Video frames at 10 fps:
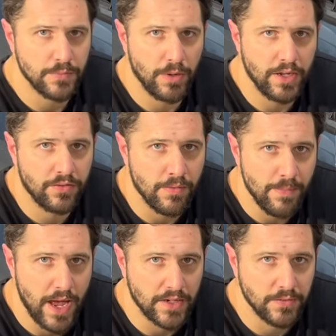springs from
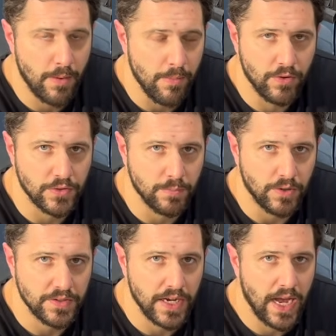Maximum
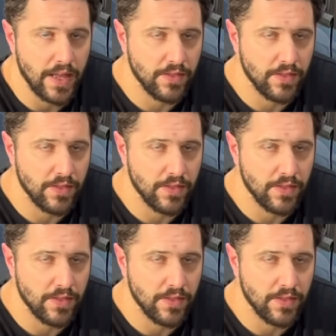Motorsports. I got